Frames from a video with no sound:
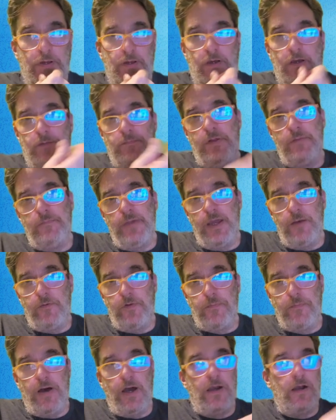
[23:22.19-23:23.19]
Could be made
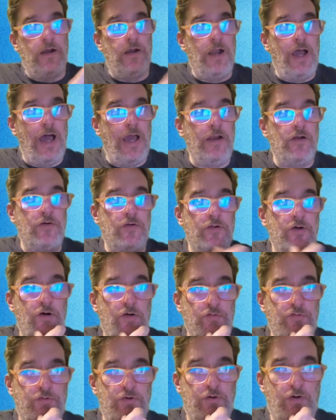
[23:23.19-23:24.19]
with butter. I don't
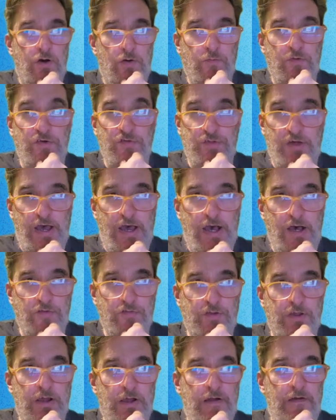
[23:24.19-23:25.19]
know, so always
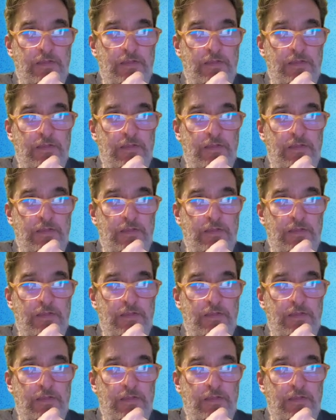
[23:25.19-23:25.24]
ask.